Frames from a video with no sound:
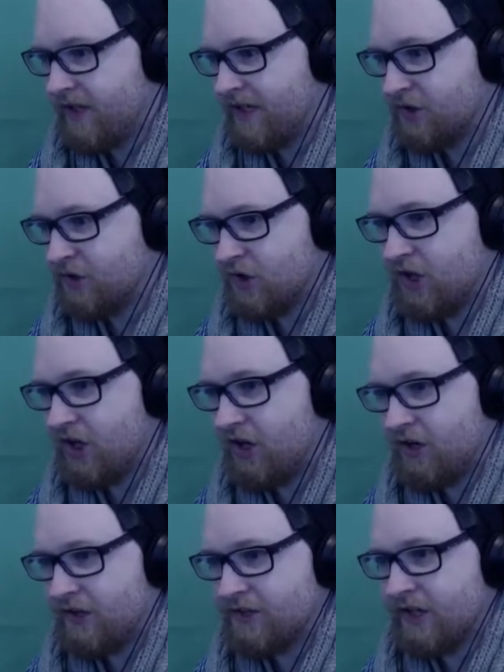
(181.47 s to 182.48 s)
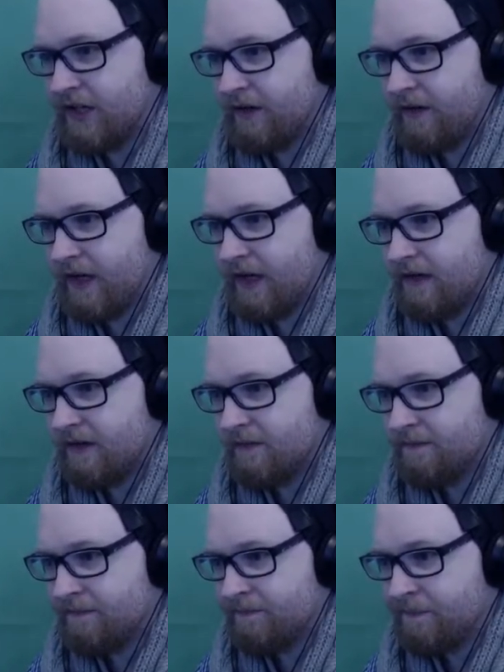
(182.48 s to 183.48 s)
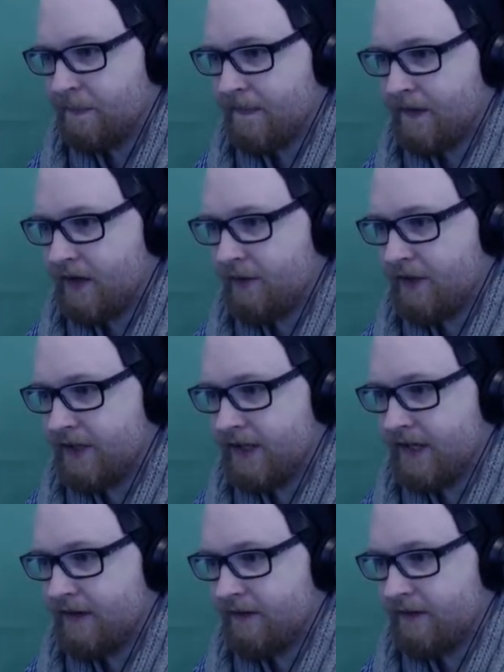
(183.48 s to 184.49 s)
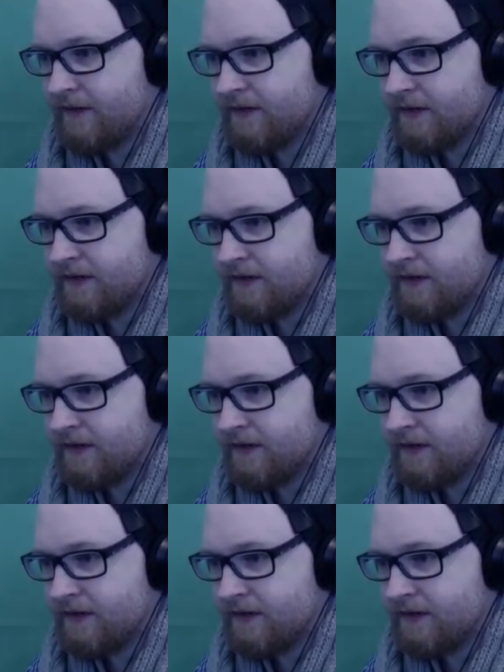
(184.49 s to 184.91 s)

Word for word: are things on cars. I know that. Going down.